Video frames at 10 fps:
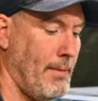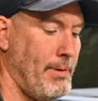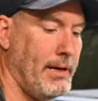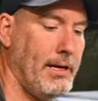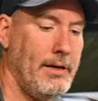
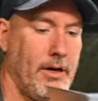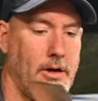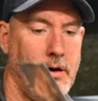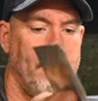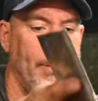but in a
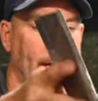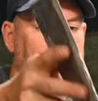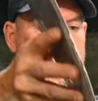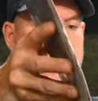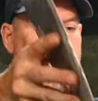
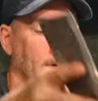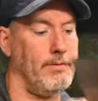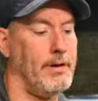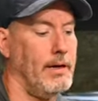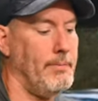compound
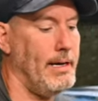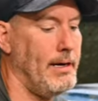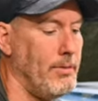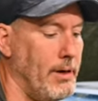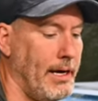curve kind of
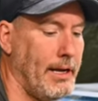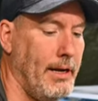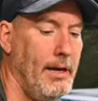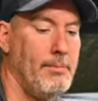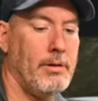manner where I can
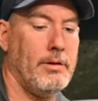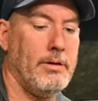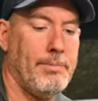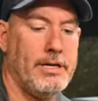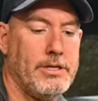put a
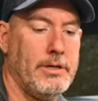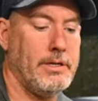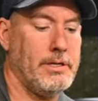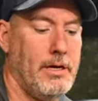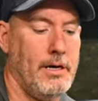little pressure on the
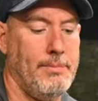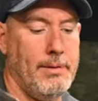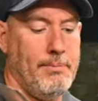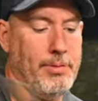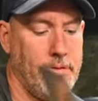top
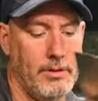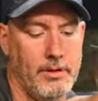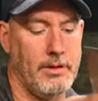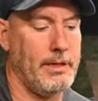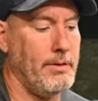and pull a
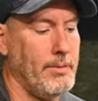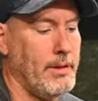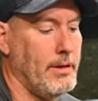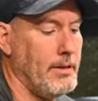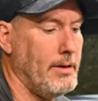little out with
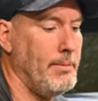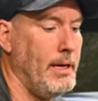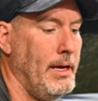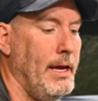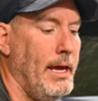the thumb,
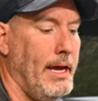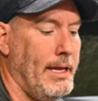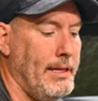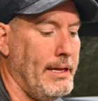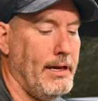
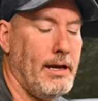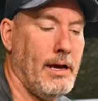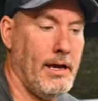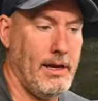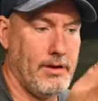and then
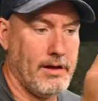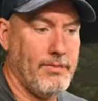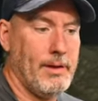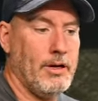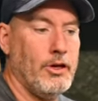it'll give
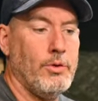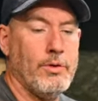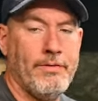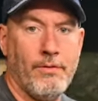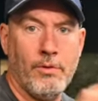me a
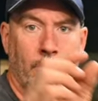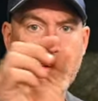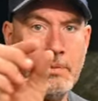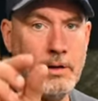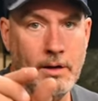
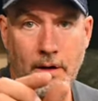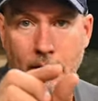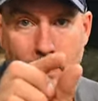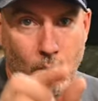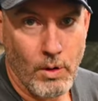uniform
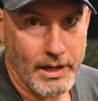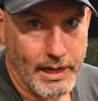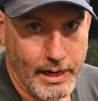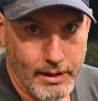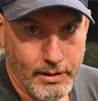1
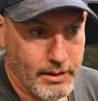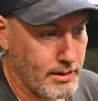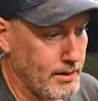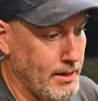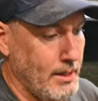
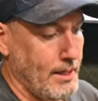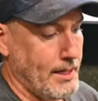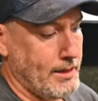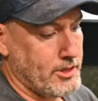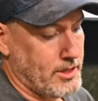8
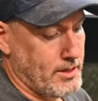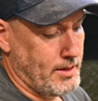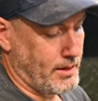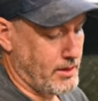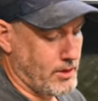inch
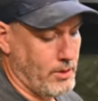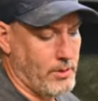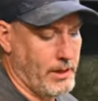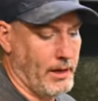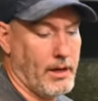thick
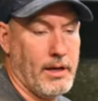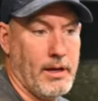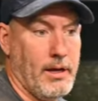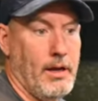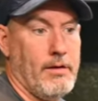coating
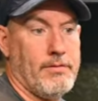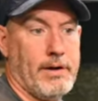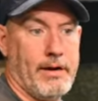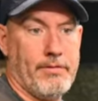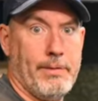for
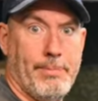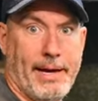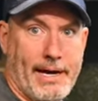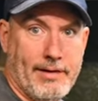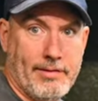every
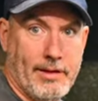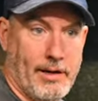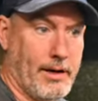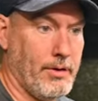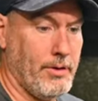pass that
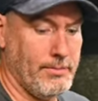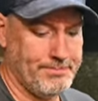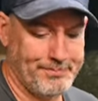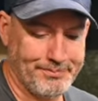I go.